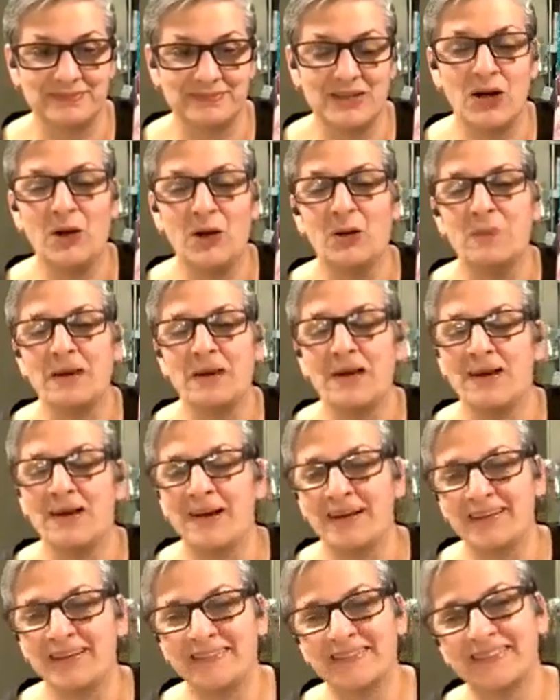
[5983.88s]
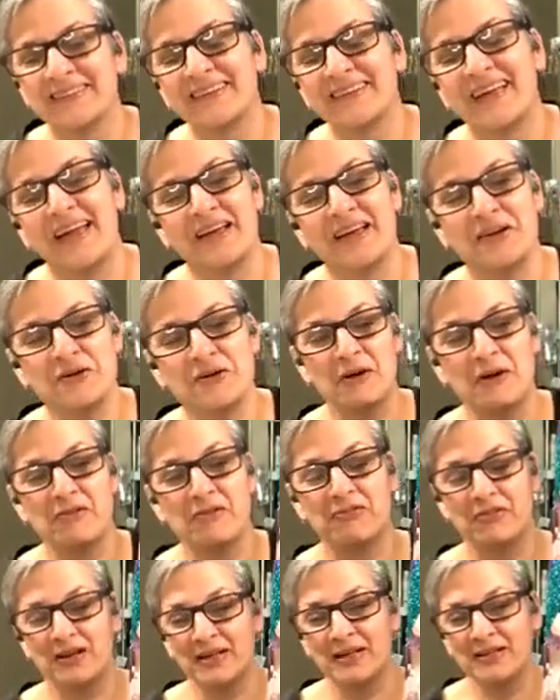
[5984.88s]
oh my God. Thank you, my
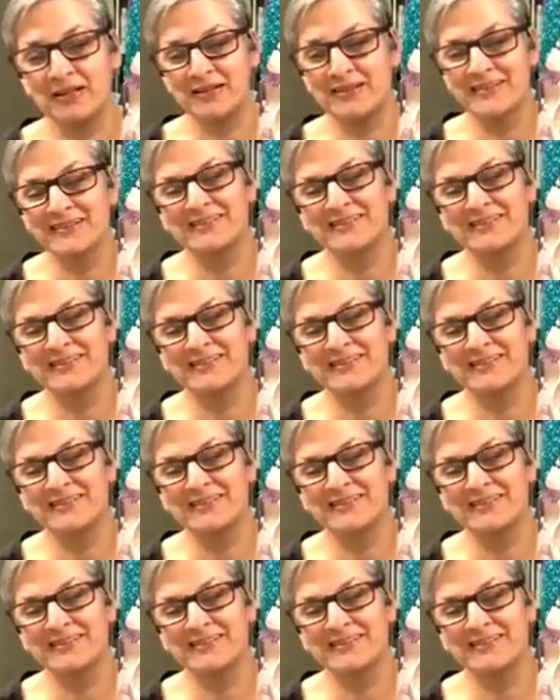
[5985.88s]
friend.